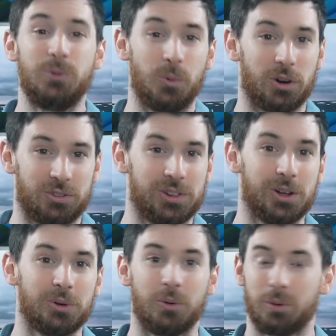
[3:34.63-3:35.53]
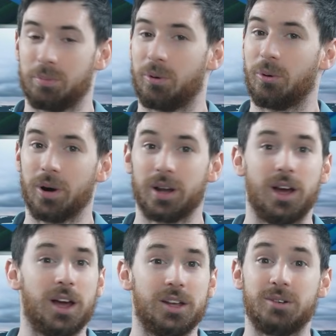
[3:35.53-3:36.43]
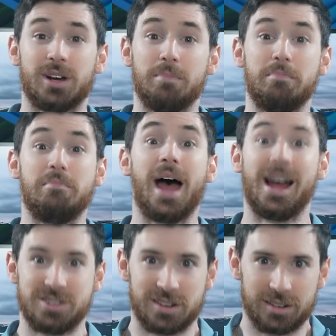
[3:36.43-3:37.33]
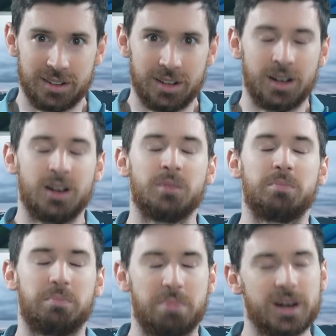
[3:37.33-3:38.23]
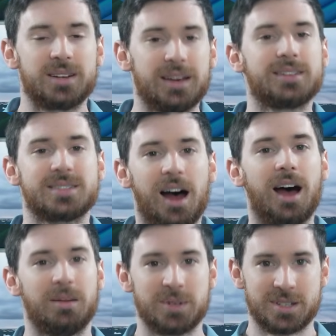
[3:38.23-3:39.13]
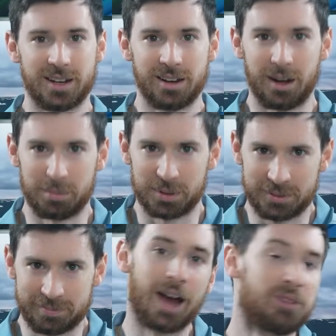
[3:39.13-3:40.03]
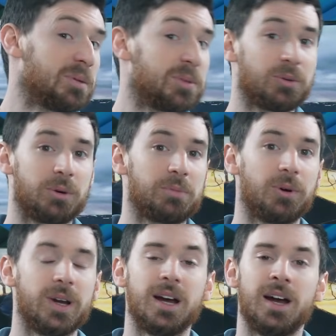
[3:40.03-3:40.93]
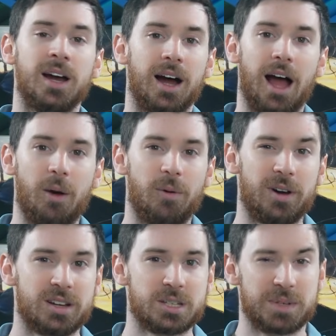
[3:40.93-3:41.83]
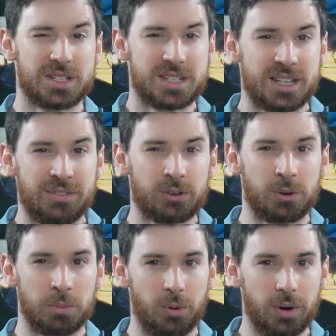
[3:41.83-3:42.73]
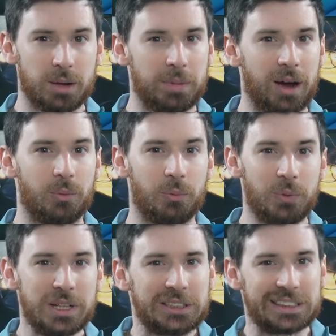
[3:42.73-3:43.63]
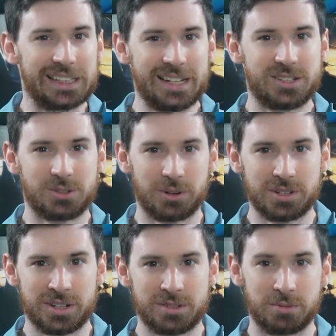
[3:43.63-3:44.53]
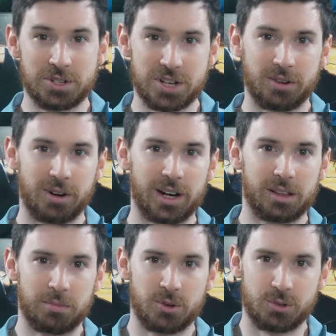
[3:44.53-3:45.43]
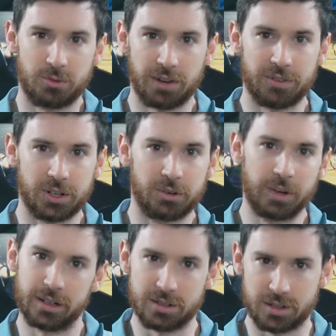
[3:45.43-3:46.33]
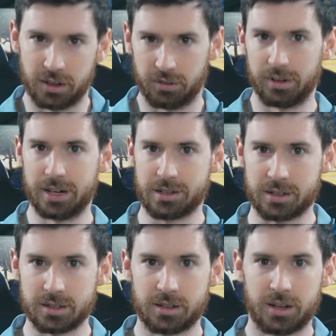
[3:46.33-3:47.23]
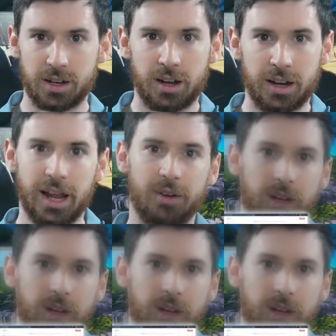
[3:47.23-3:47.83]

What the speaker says: workflow or report you can imagine, but it takes time to set up. I remember at one point, I wanted a specific report about which lead sources were generating the most revenue in certain regions. Now in